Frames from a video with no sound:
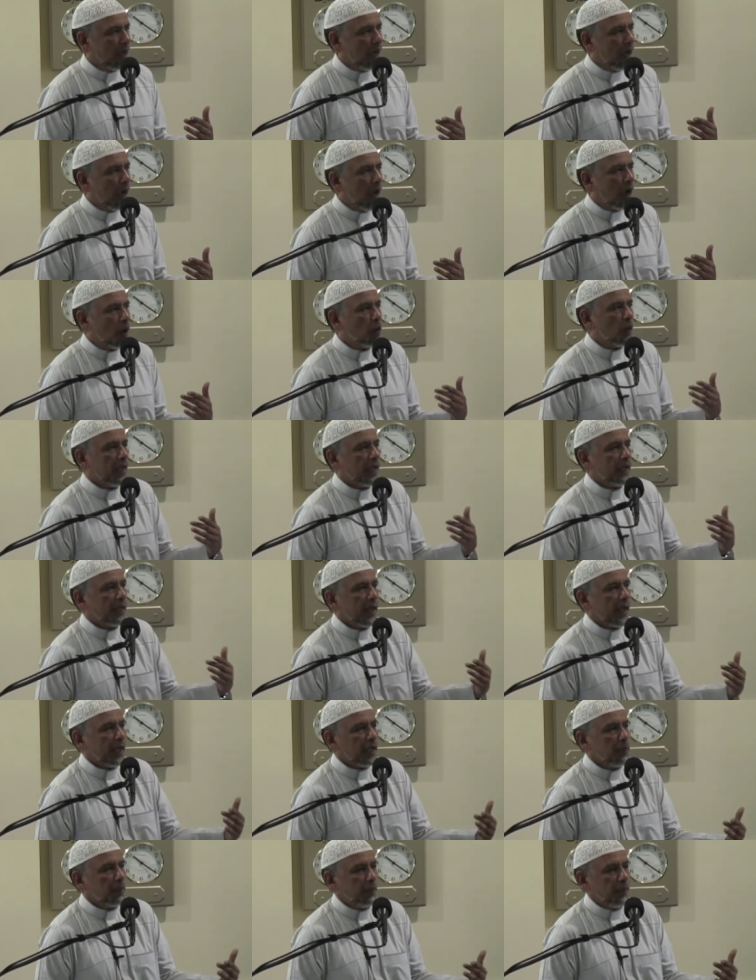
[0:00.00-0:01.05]
how can
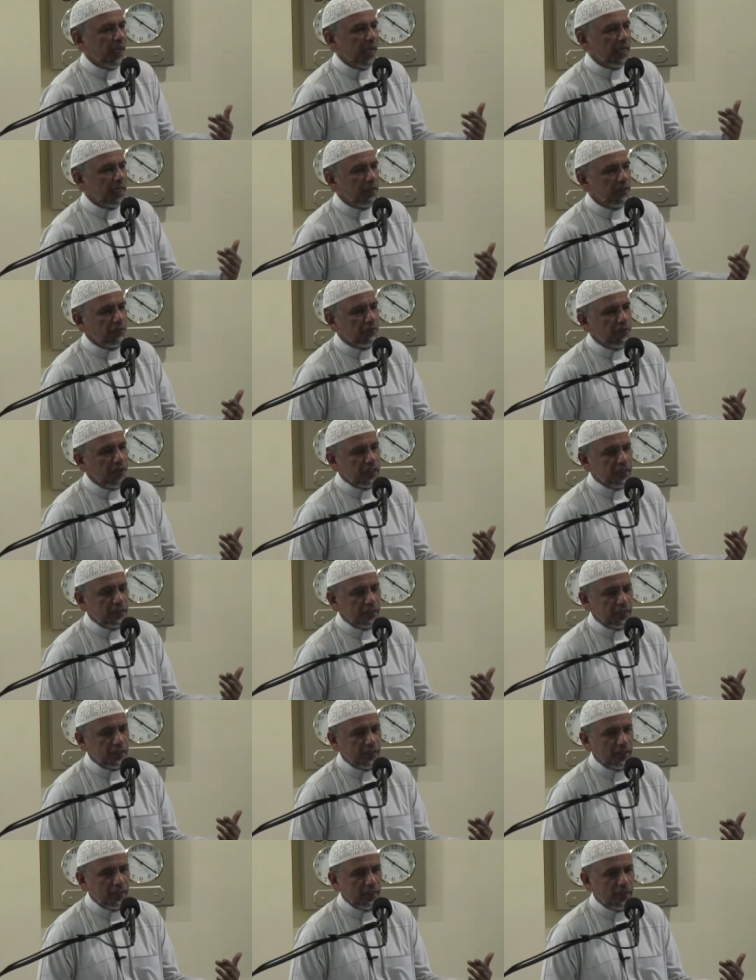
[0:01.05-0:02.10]
I
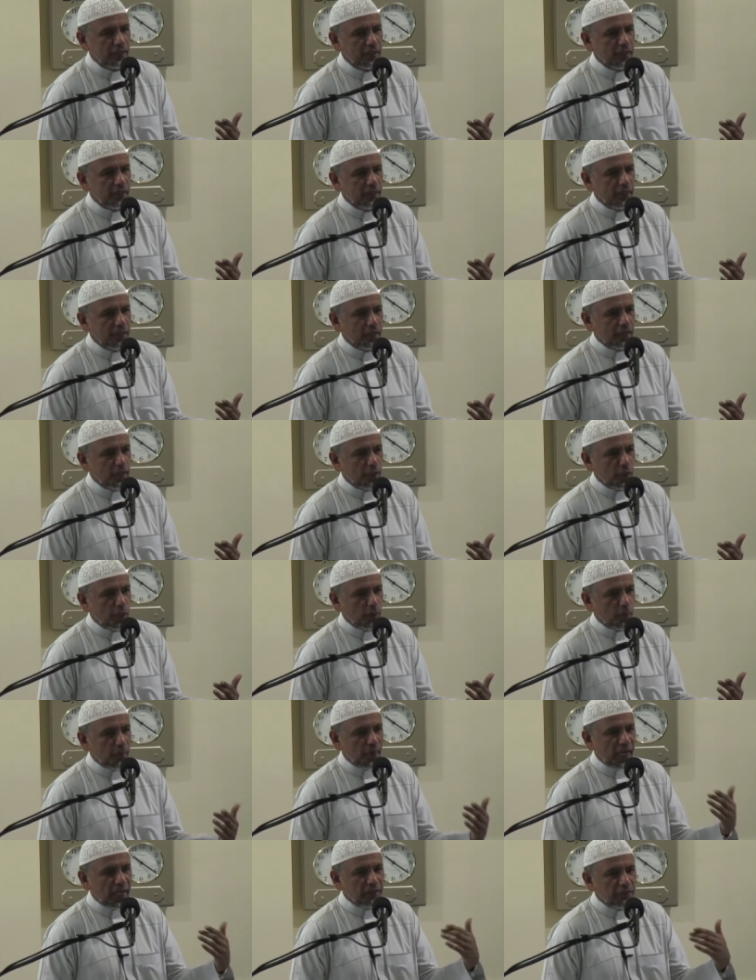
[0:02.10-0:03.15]
benefit
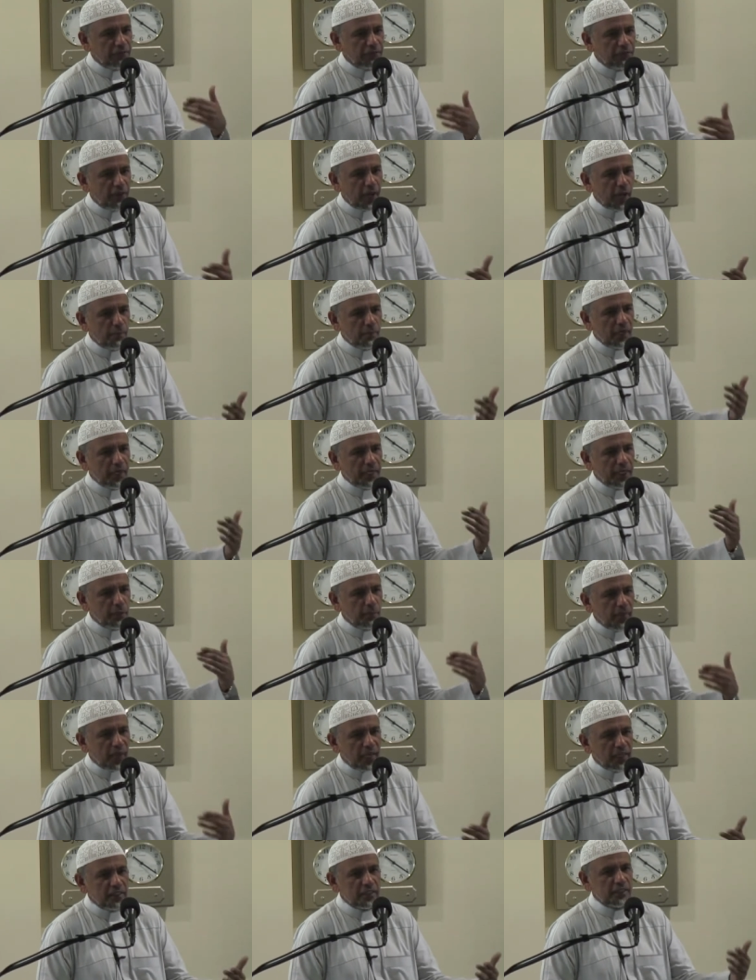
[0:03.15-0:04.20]
my family,
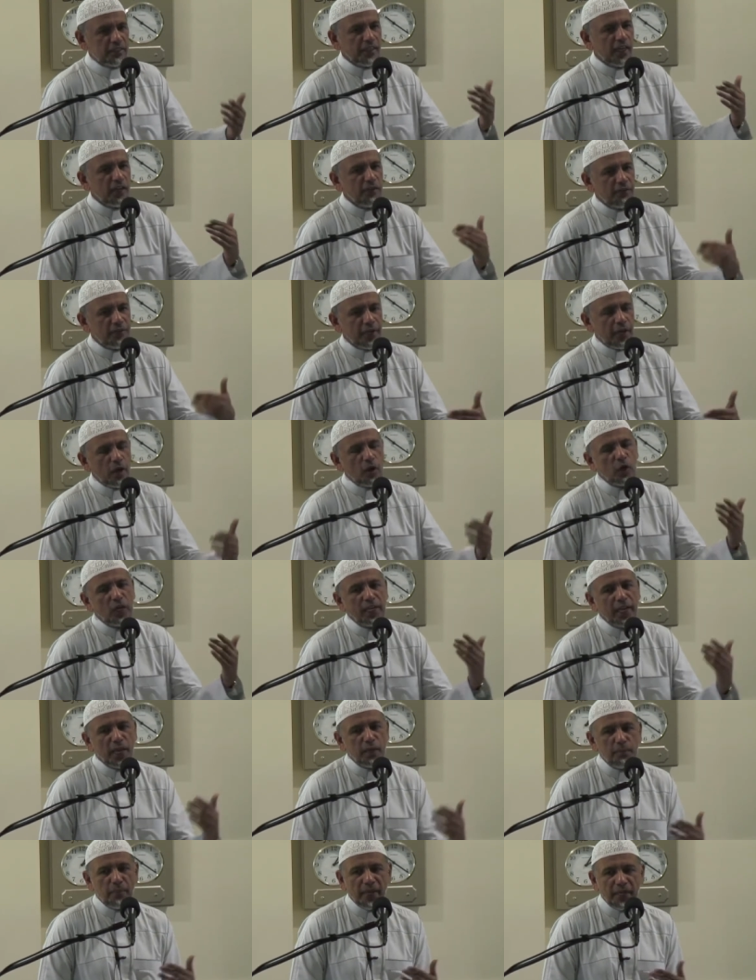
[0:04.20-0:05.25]
myself, and how
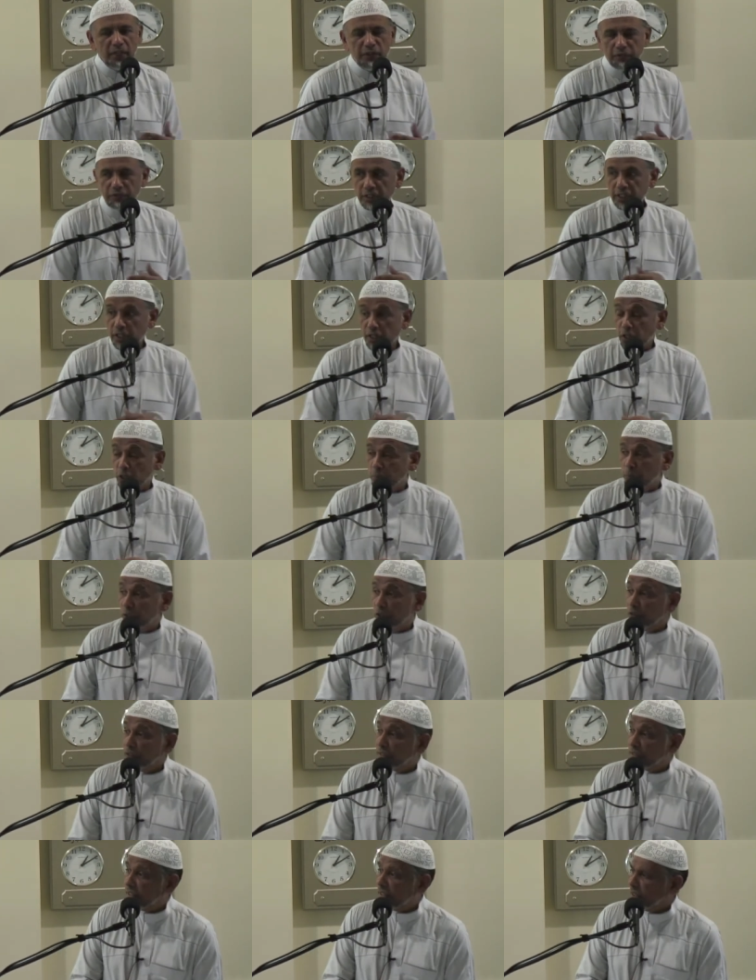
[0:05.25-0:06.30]
can I benefit
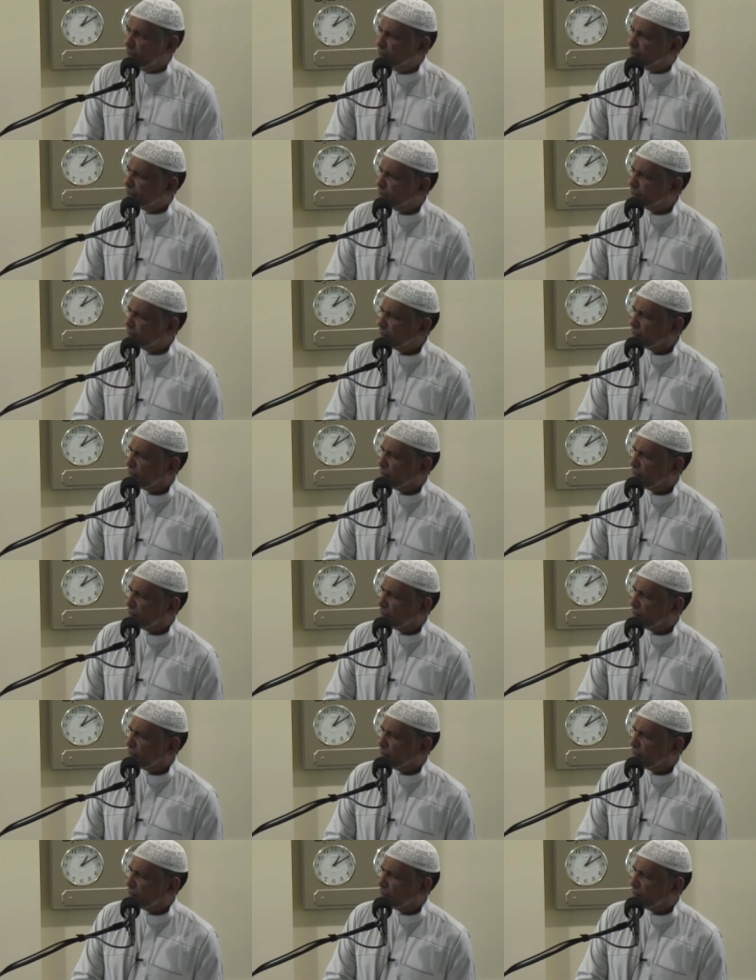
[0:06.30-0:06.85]
community?